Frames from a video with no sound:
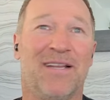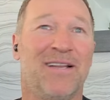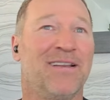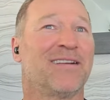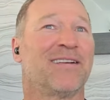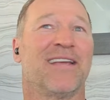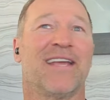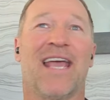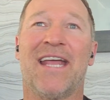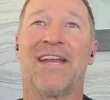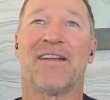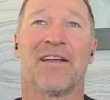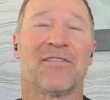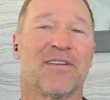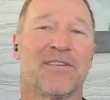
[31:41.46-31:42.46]
literally
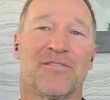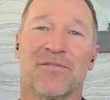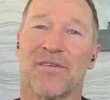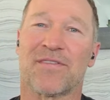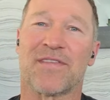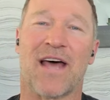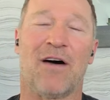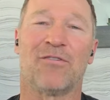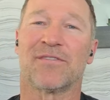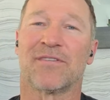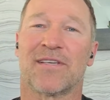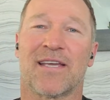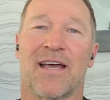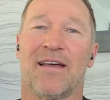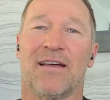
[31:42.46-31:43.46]
800 to
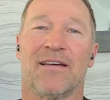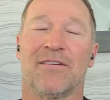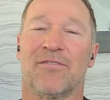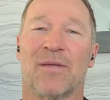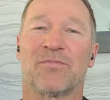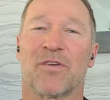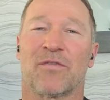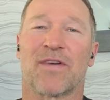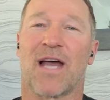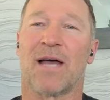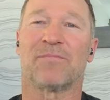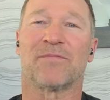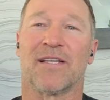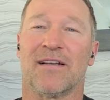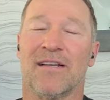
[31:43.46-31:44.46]
1,000 grams of
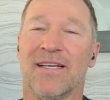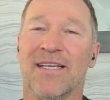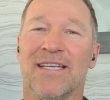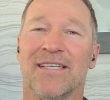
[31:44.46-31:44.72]
carbs